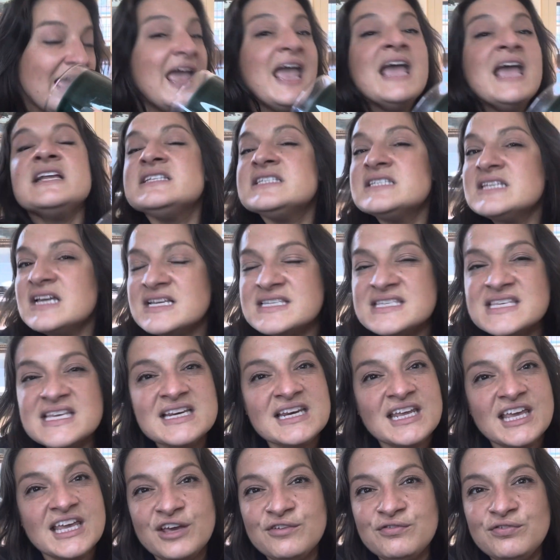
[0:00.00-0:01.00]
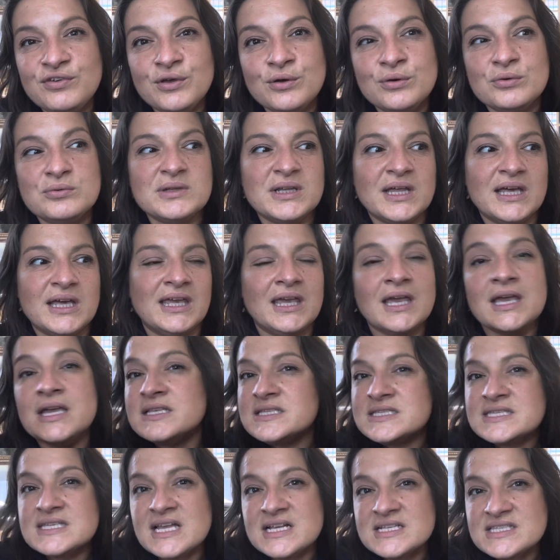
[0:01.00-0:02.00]
It doesn't give you like
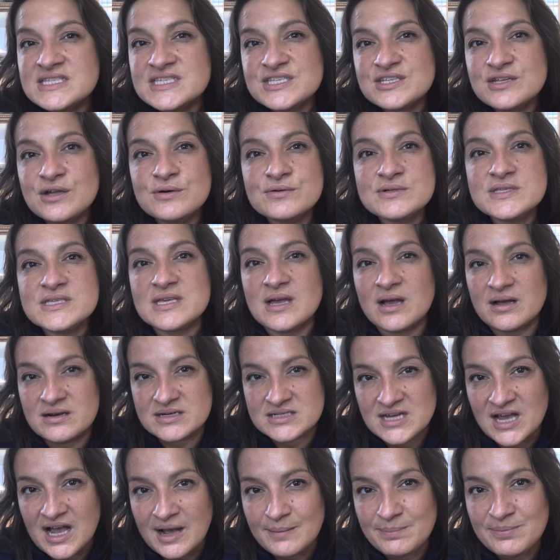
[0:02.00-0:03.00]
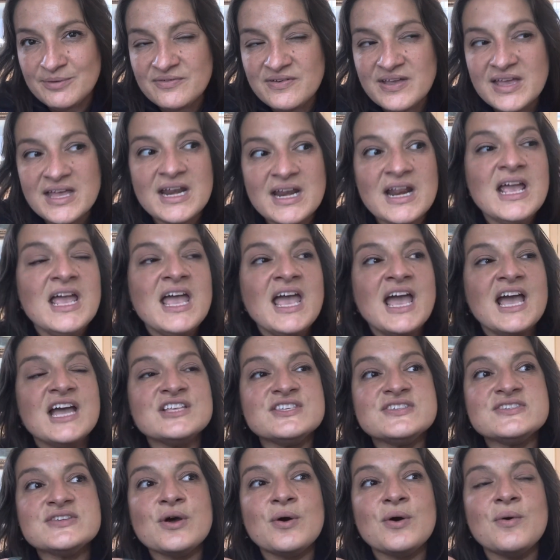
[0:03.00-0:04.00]
incense notes on top of it. And
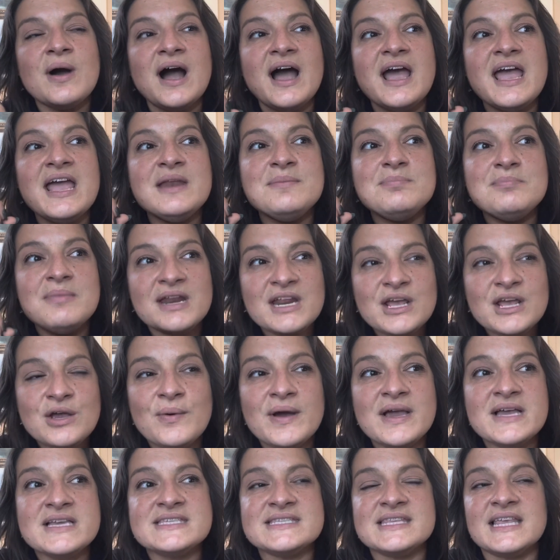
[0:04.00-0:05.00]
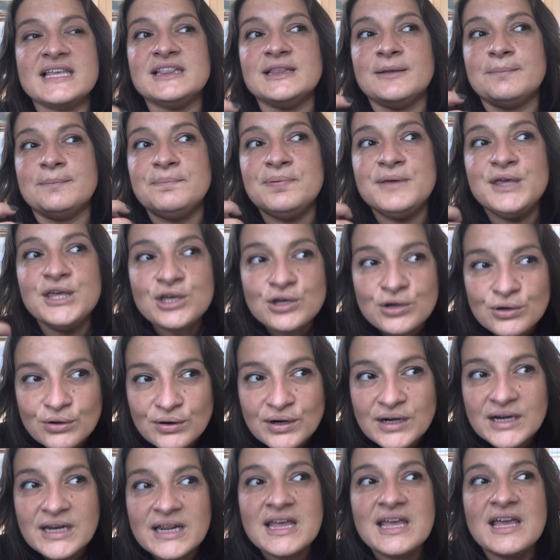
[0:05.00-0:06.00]
so in many ways, like the
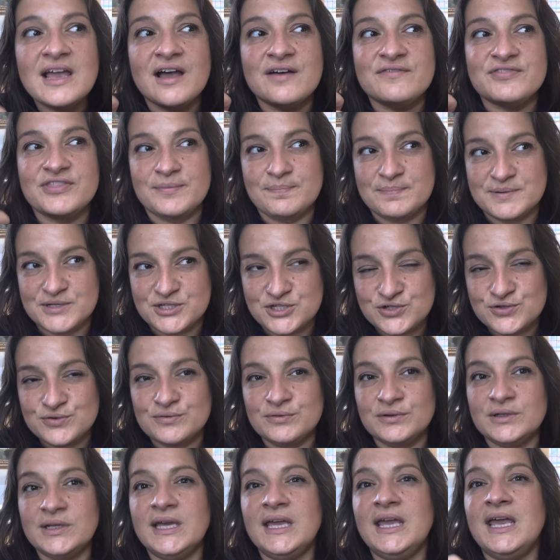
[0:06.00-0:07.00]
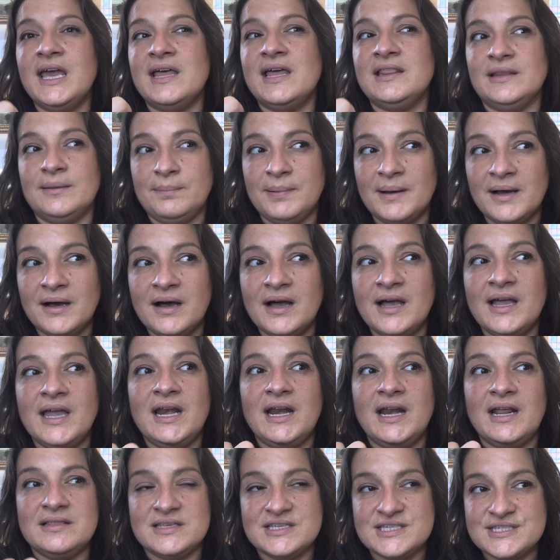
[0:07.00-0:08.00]
purity of the patchouli and the pine
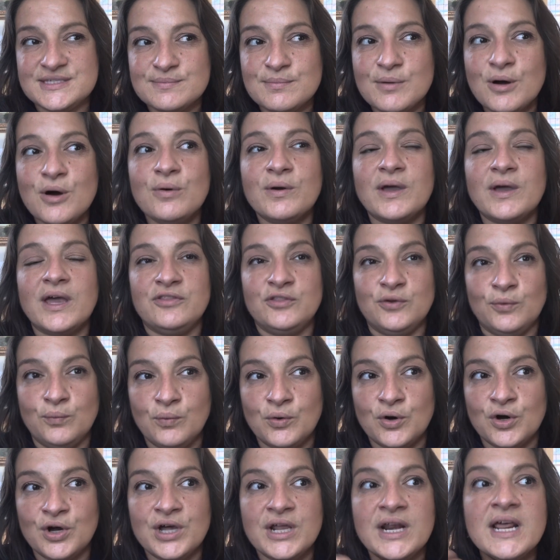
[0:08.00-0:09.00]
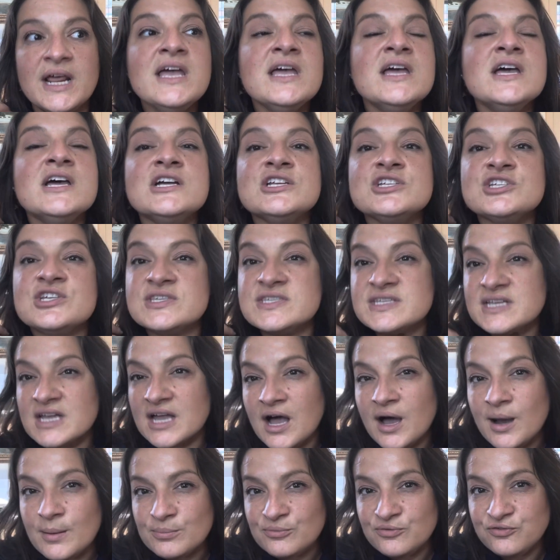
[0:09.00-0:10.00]
and the smoke and the wood just
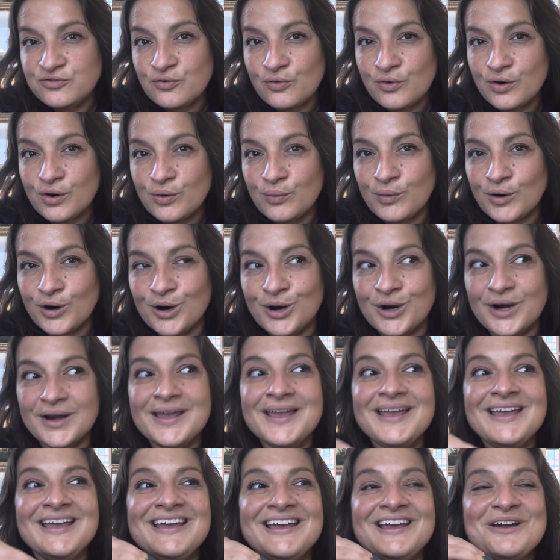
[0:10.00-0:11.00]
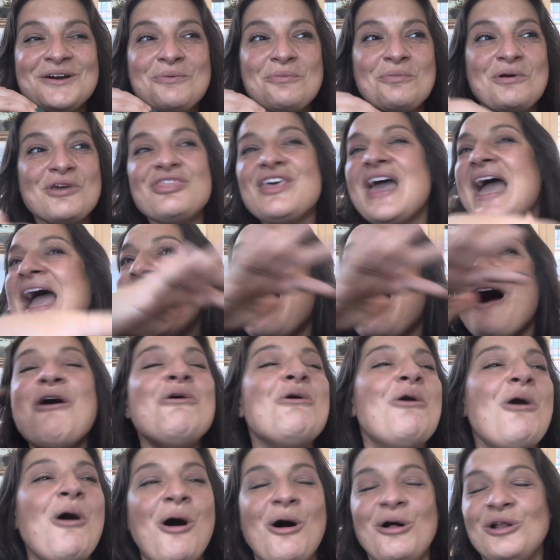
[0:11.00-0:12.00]
come forward
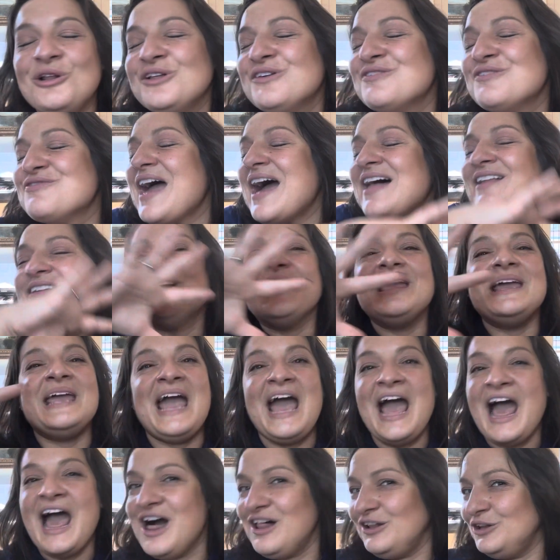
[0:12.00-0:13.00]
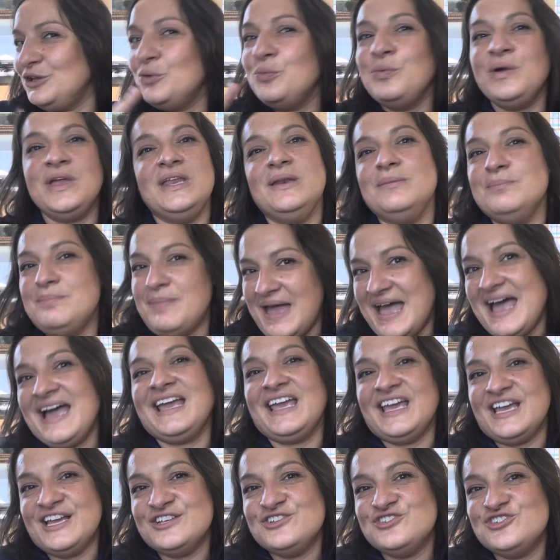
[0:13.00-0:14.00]
without all of that like Halloween
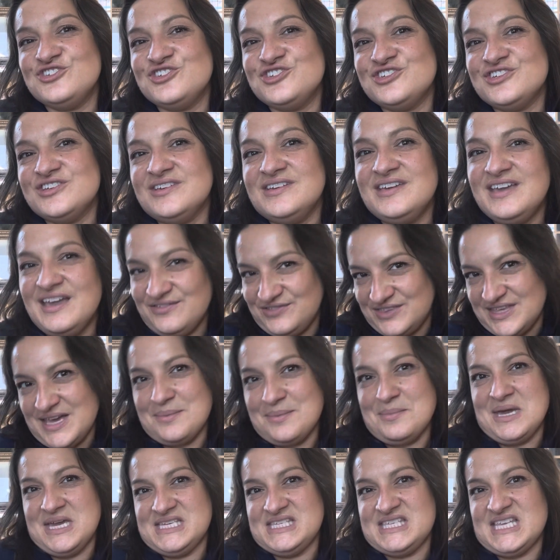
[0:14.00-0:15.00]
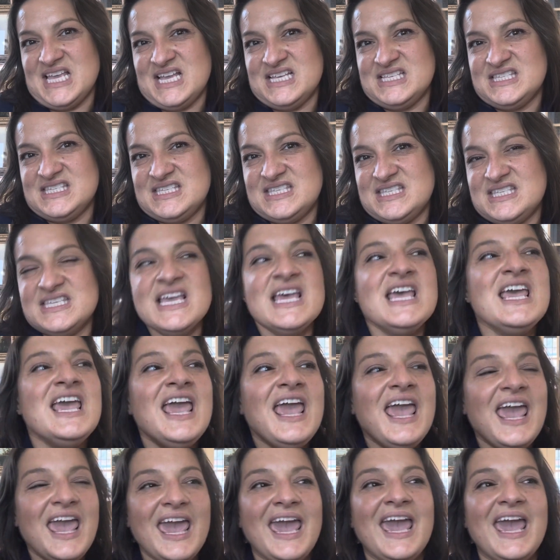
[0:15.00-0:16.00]
baggage, if that makes sense.
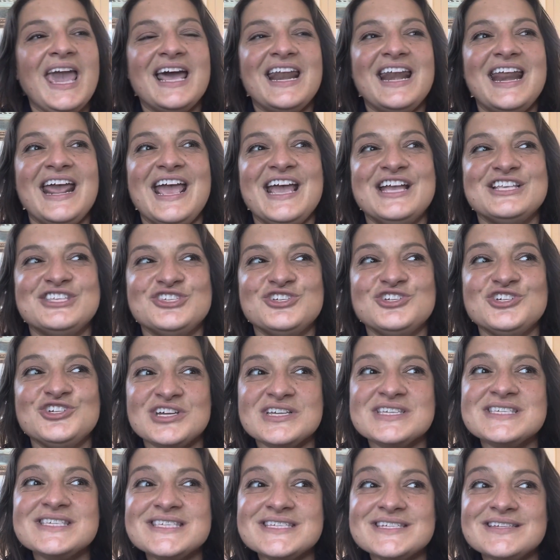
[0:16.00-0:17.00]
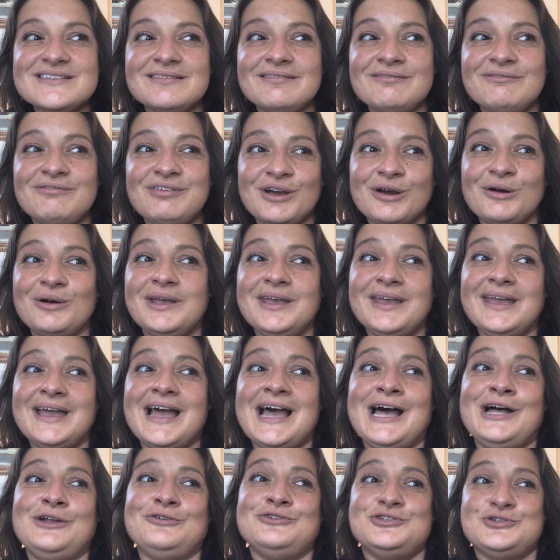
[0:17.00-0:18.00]
And it's just very
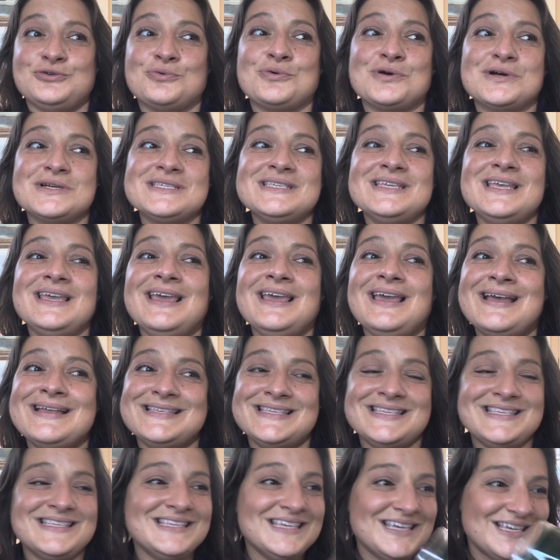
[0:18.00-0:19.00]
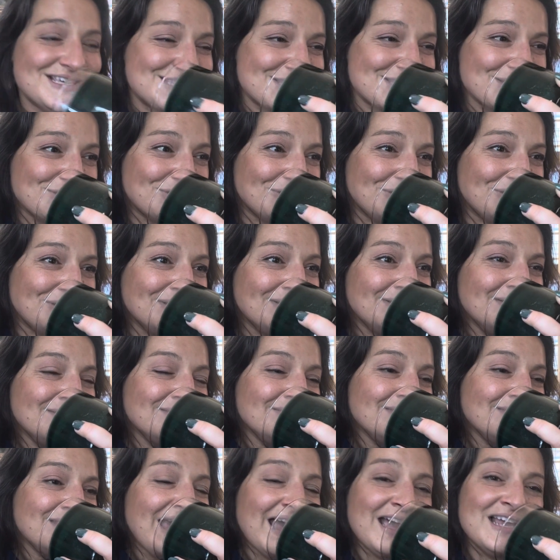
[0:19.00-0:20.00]
outdoorsy and seasonal
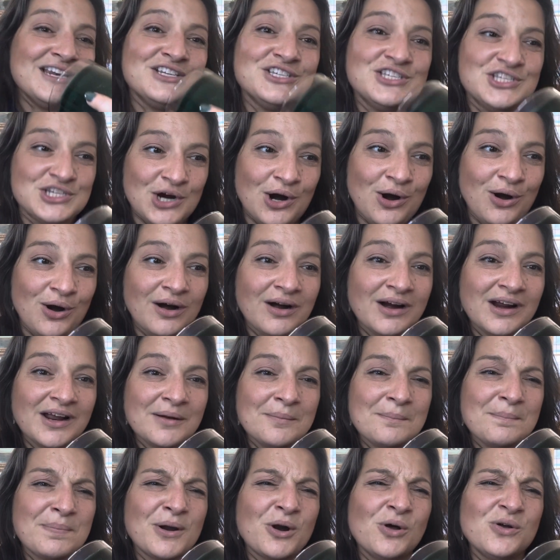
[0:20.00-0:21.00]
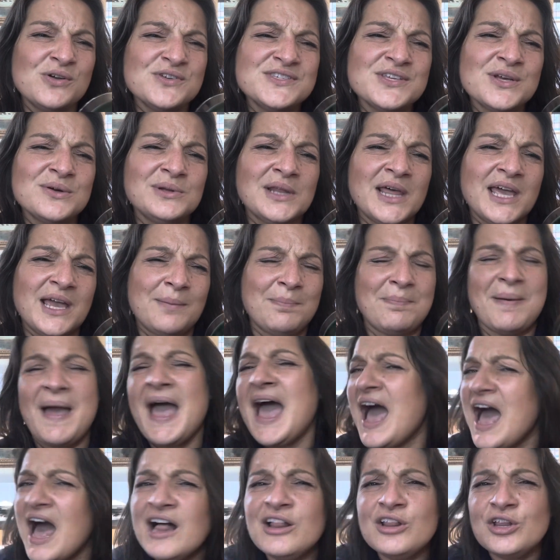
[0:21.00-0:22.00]
and dark, but also like
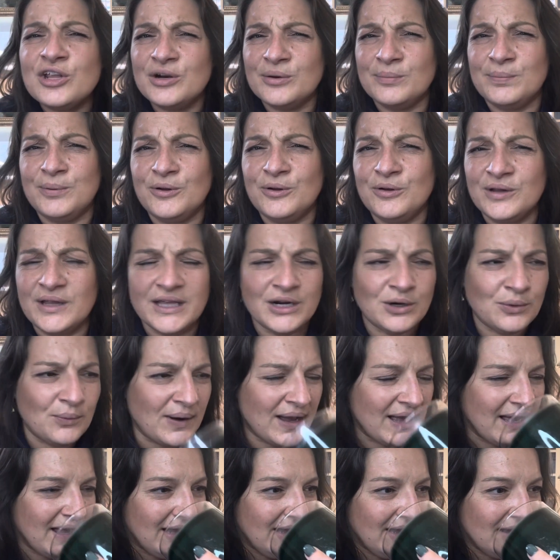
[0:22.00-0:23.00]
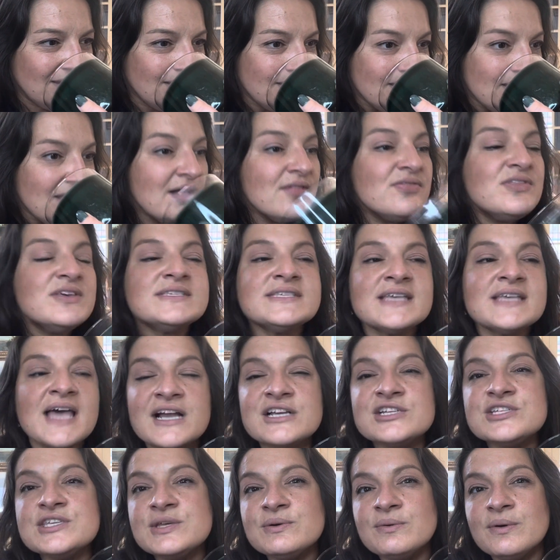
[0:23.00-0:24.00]
palatable in a way. This
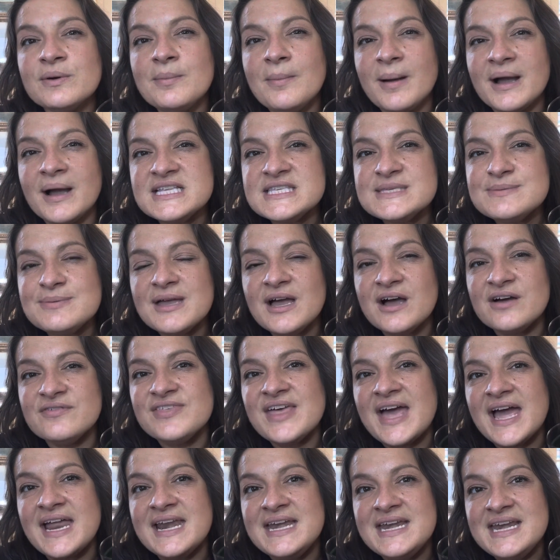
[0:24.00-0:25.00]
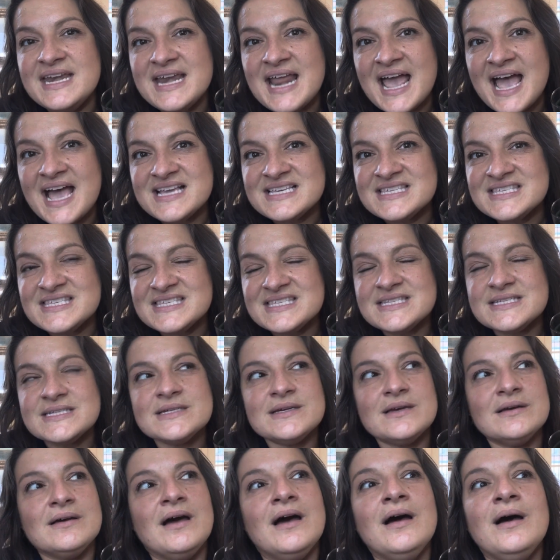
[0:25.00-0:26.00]
actually reminds me of that Nest,
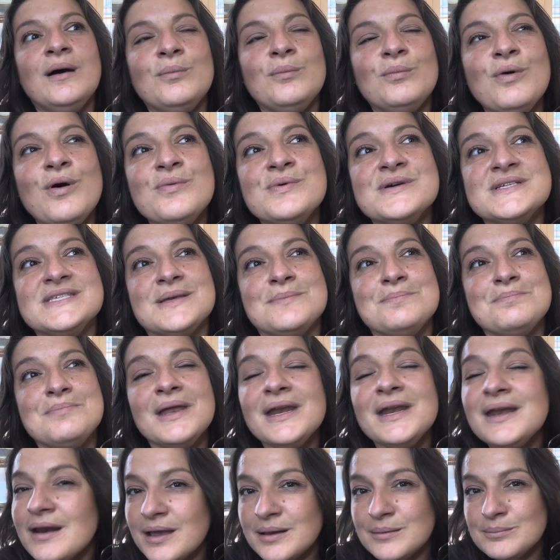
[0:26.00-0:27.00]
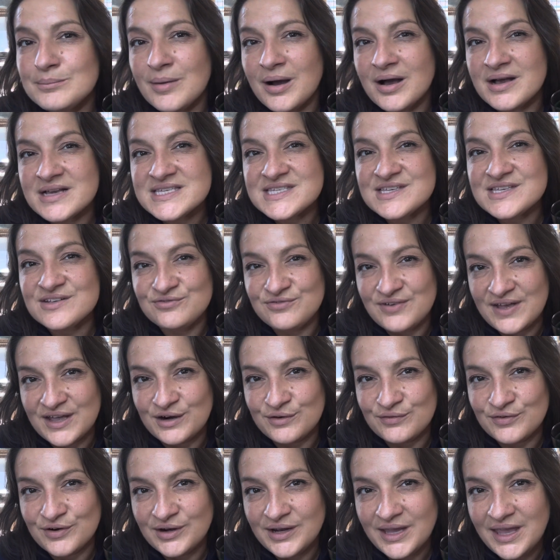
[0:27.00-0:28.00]
what was it, Midnight Moss and
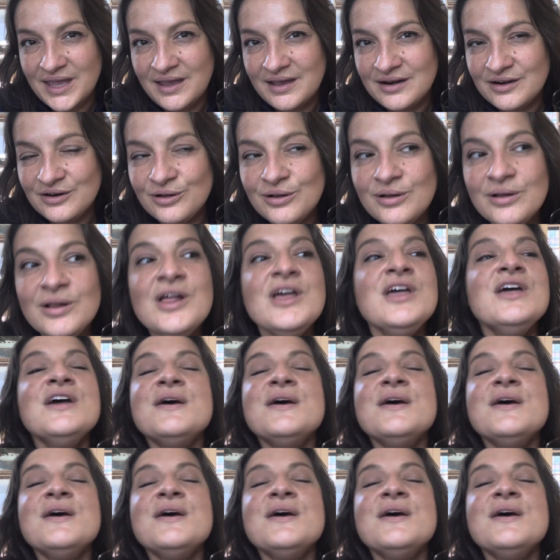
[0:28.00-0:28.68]
Vetiver candle.